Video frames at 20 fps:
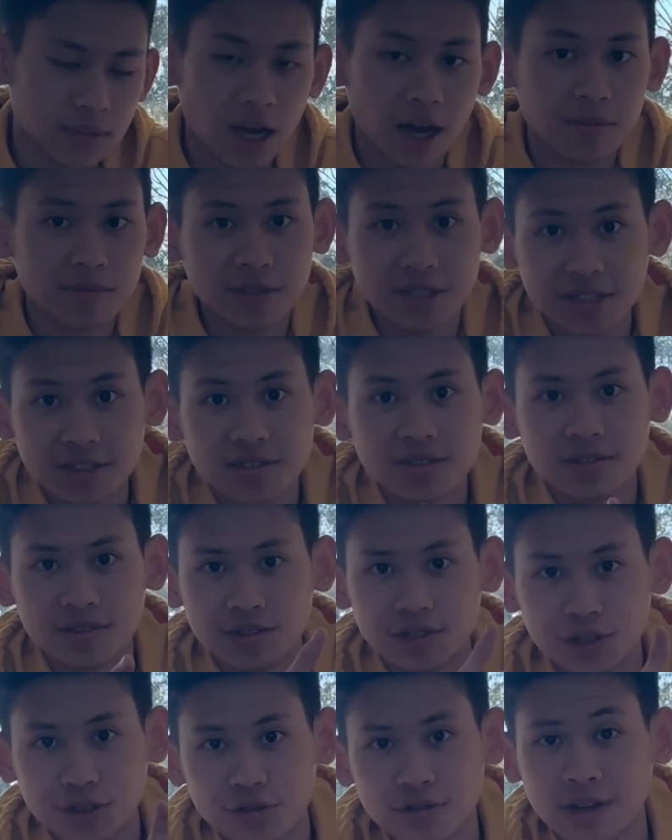I mean,
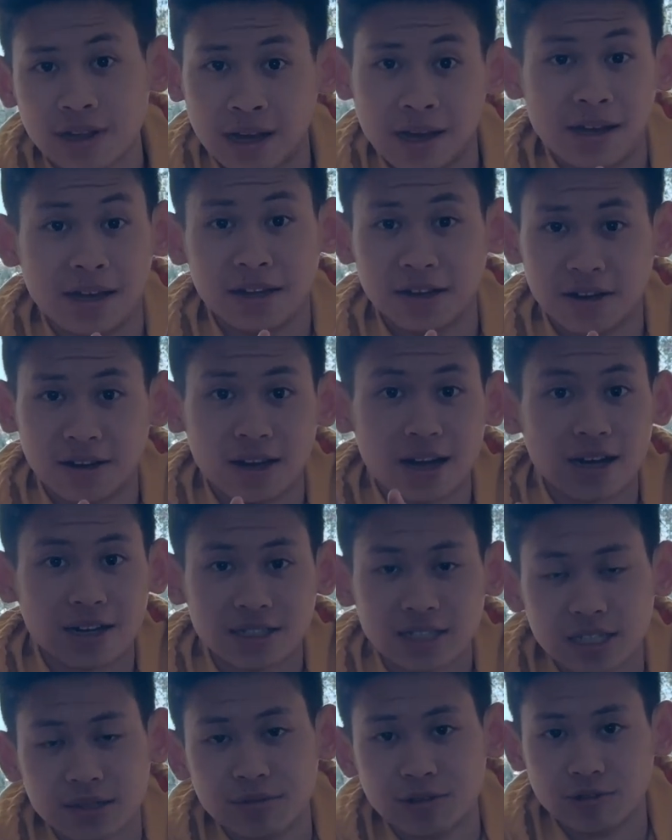true, like in a lot
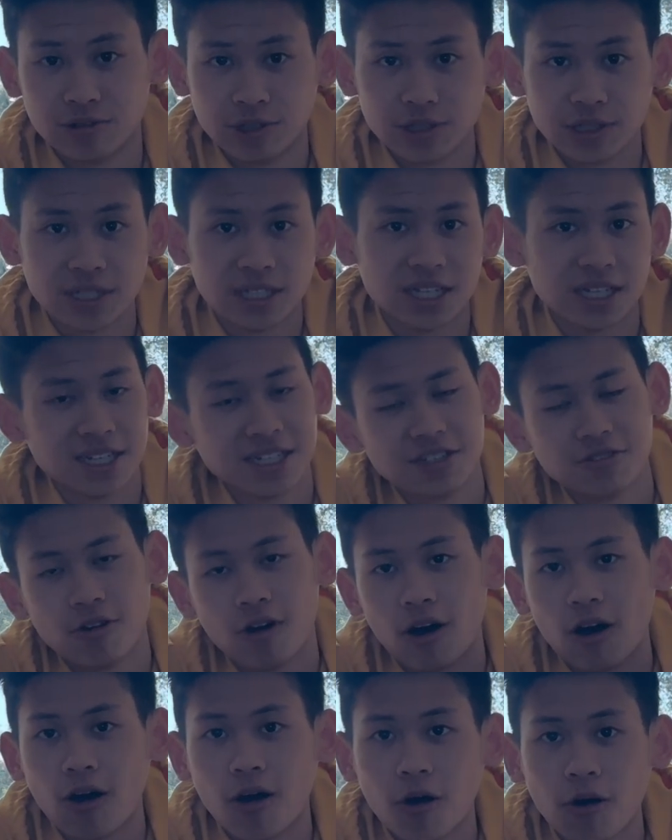of time in real estate, you
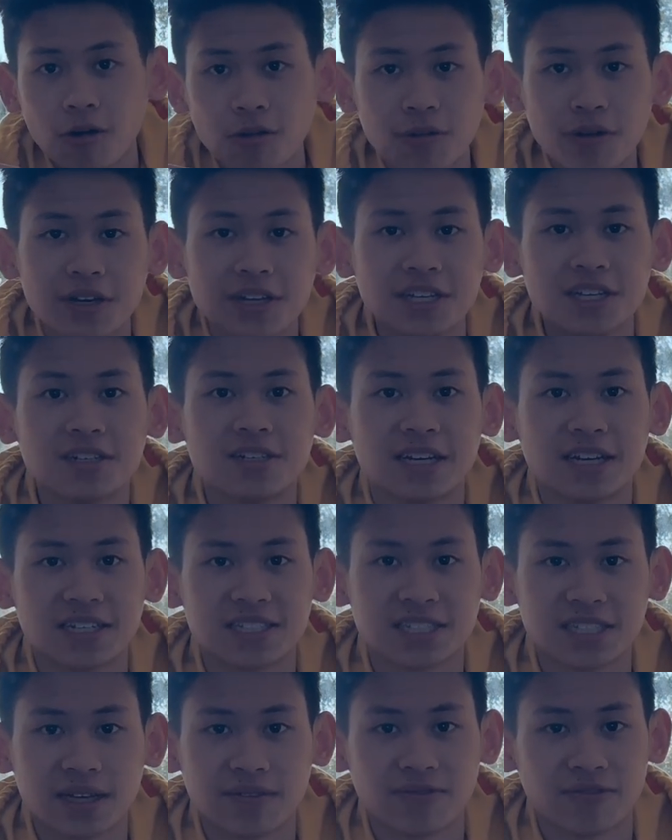always need to
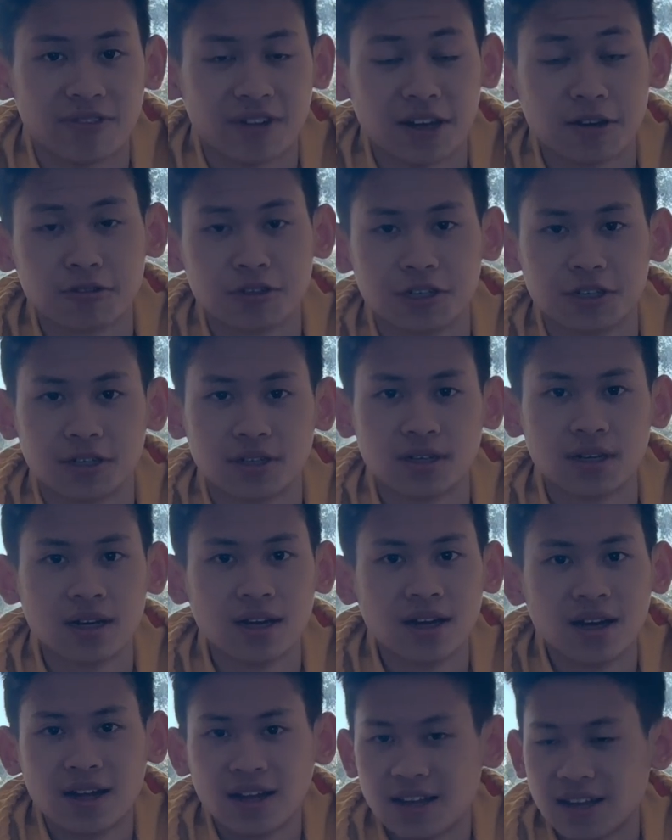accept failure.
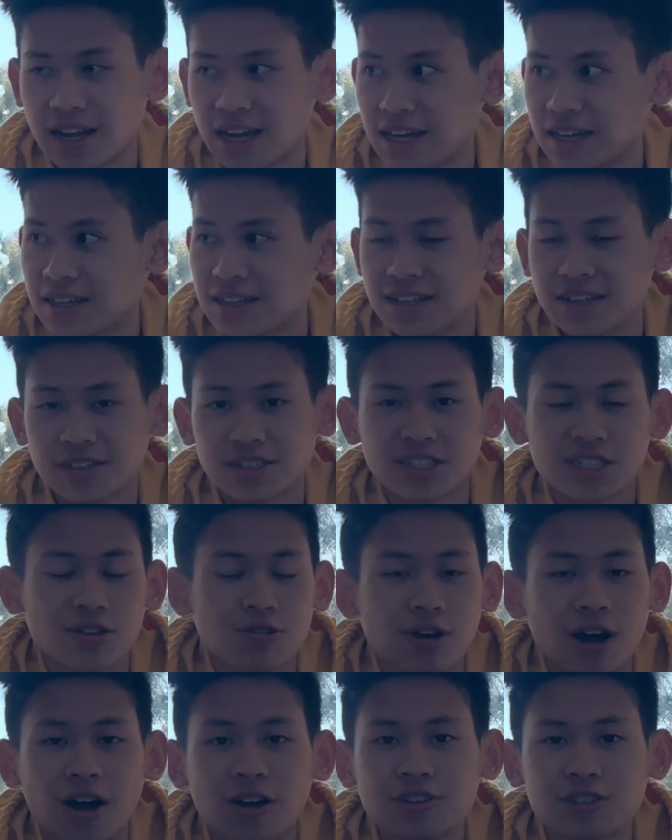Like there's
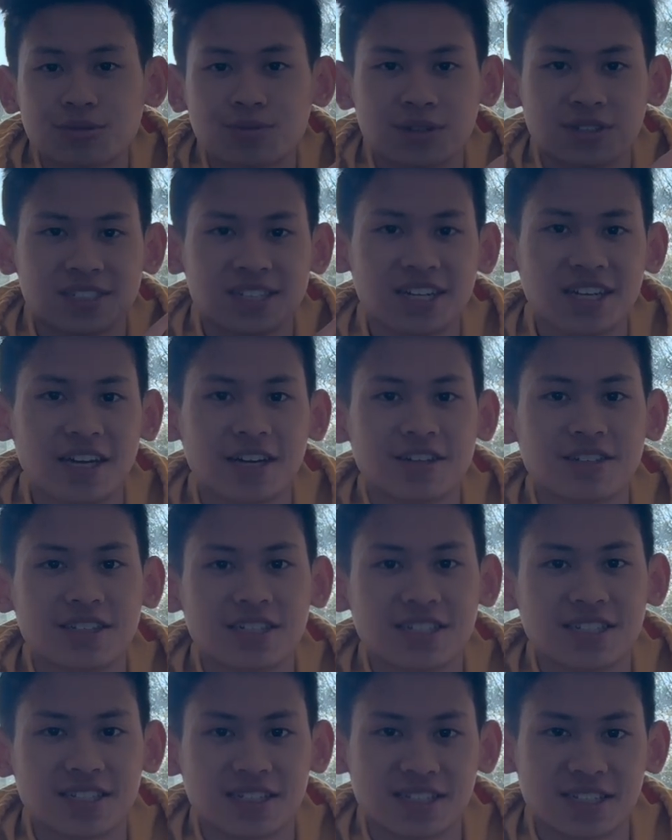no 100%
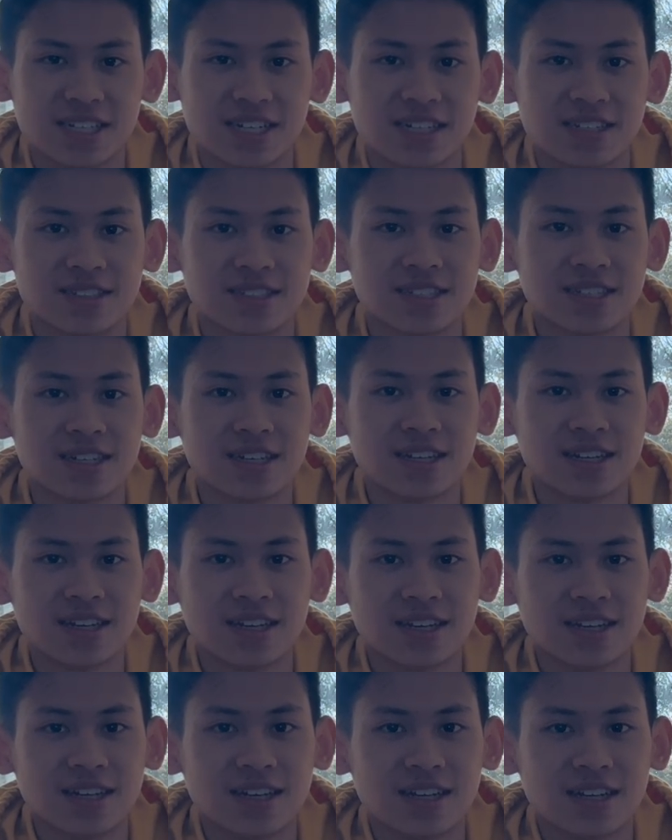guaranteed success.
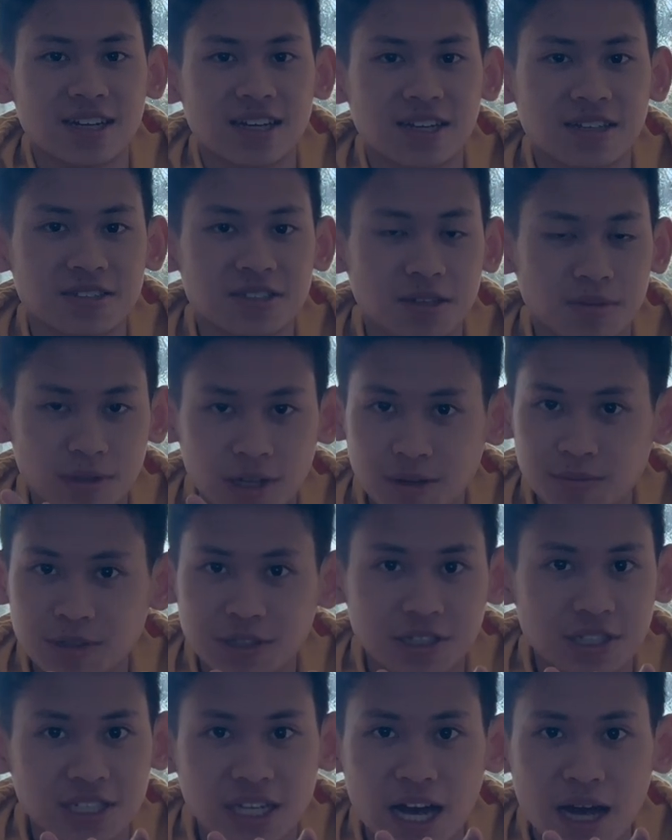And sometimes
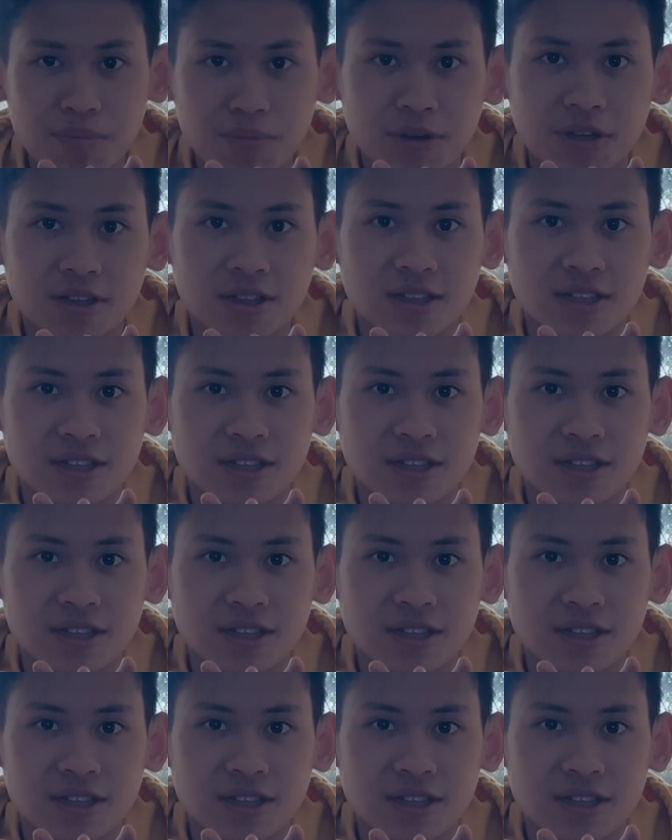it just happens.